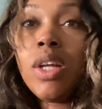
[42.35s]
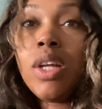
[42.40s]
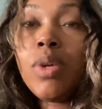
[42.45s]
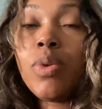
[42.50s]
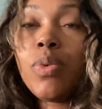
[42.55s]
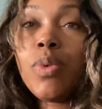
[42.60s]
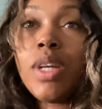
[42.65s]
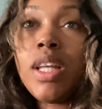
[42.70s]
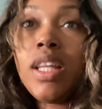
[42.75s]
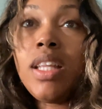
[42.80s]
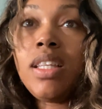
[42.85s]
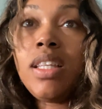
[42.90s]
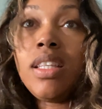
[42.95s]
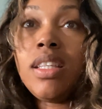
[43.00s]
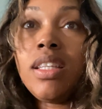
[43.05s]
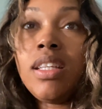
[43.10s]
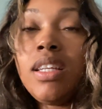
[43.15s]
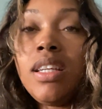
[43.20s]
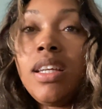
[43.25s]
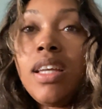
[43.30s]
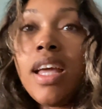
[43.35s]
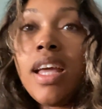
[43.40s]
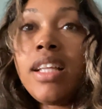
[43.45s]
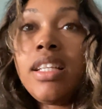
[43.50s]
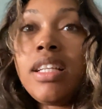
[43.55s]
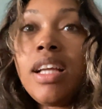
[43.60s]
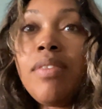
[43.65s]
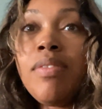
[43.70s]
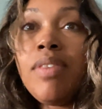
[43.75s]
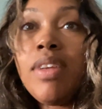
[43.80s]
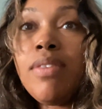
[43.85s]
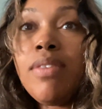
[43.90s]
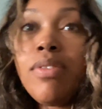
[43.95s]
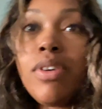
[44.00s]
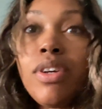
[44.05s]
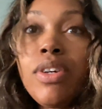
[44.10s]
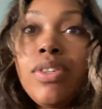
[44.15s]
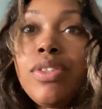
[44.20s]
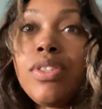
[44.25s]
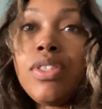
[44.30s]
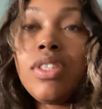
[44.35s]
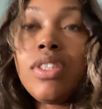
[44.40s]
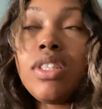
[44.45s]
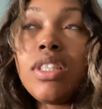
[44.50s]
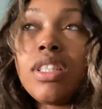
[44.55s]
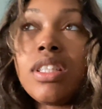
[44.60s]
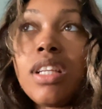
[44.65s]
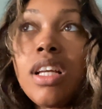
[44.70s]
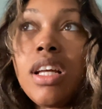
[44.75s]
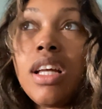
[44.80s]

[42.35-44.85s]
when HIV first